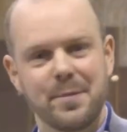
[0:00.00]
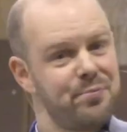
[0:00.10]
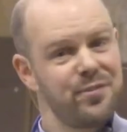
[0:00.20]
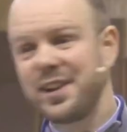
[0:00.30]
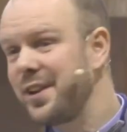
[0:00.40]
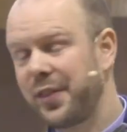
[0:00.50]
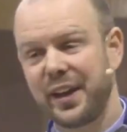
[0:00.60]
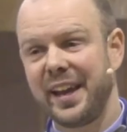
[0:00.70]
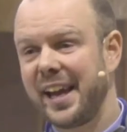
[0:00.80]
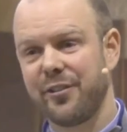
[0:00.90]
the brilliant
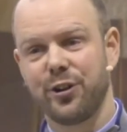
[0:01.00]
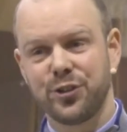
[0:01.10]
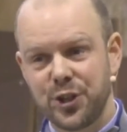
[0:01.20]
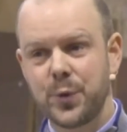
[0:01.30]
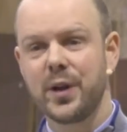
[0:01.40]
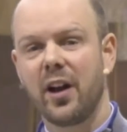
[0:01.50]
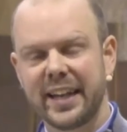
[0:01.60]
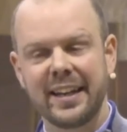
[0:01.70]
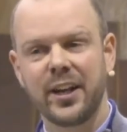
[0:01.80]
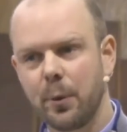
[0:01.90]
thing here is you and
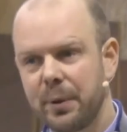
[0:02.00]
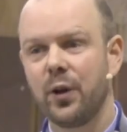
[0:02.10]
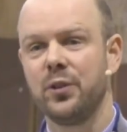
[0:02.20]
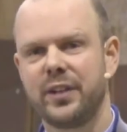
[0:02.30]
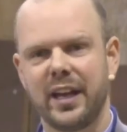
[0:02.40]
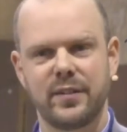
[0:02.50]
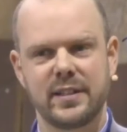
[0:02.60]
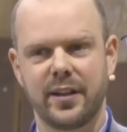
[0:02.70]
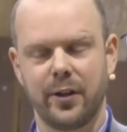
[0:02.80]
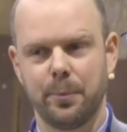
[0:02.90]
I can go beyond
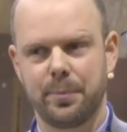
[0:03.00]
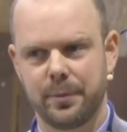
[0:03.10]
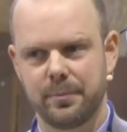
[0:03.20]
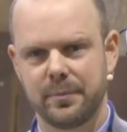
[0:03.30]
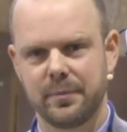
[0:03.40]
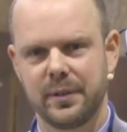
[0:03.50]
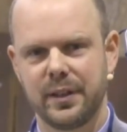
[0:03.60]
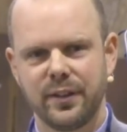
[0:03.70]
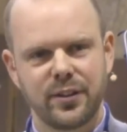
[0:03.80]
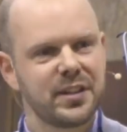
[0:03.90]
David's hope.
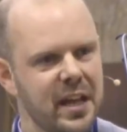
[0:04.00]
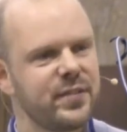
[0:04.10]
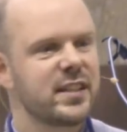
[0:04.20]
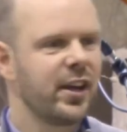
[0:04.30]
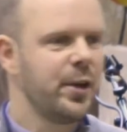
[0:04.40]
So, David's